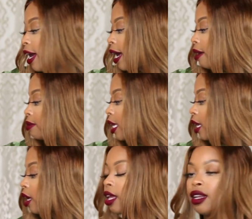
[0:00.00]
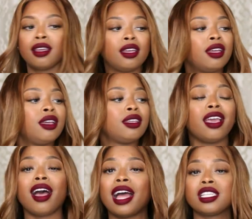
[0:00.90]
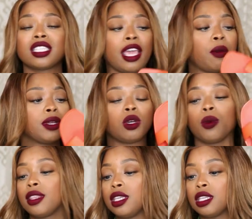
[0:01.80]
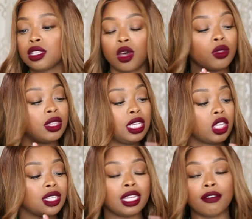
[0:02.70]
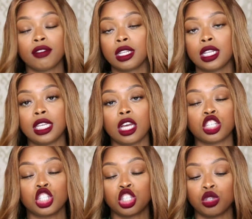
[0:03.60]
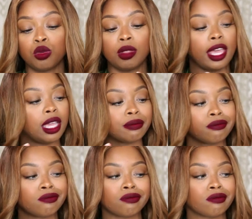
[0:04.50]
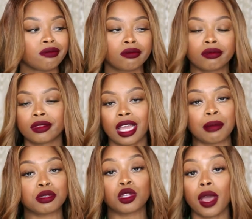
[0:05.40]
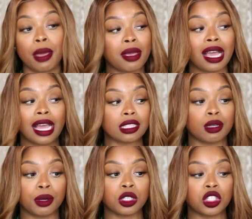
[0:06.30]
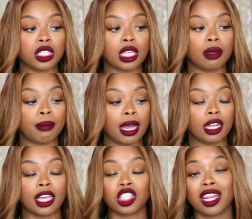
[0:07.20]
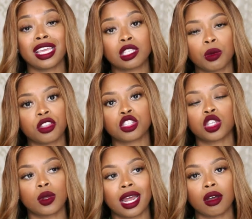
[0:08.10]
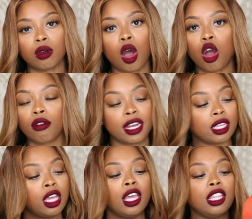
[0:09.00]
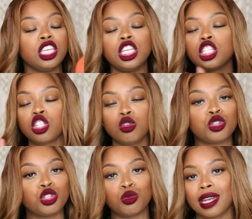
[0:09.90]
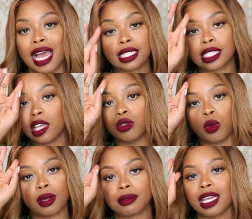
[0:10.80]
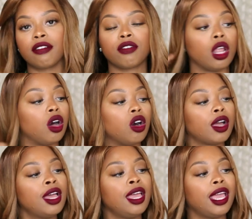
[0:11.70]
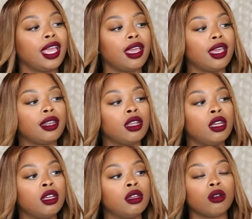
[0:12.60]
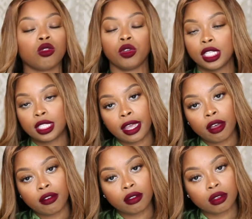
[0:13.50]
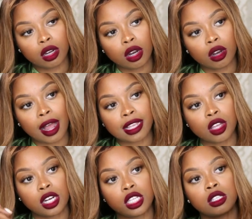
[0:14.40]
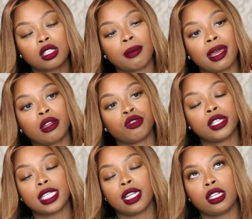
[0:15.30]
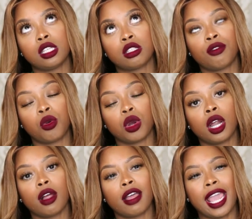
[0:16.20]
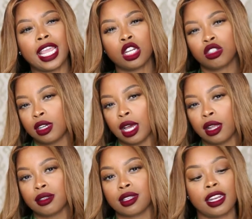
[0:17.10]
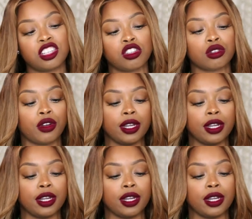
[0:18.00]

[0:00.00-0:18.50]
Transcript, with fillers: vibes. And yeah, I just can't wait to wear these. So these are definitely a shoe that I'm so happy I got to purchase in my collection. And guess what? They're sold out already. These shoes do not stay on the website for long. And resale, girl, I saw these, somebody reselling these for eight hundred dollars, and that's just